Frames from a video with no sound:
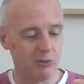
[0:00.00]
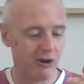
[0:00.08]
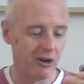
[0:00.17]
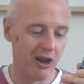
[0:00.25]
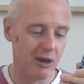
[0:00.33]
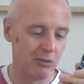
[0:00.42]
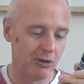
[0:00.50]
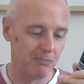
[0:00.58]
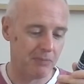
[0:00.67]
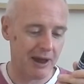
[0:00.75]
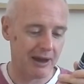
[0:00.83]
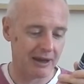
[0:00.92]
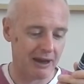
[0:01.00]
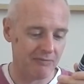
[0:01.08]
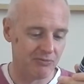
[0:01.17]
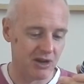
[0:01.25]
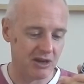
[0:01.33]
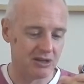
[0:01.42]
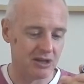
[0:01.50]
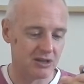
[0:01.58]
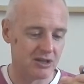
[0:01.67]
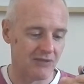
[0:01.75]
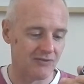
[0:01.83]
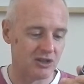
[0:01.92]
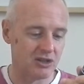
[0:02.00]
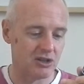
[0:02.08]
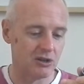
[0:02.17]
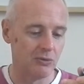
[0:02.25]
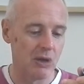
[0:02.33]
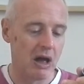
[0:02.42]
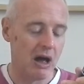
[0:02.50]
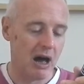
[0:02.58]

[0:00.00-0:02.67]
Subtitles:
Wirra label back in 1972.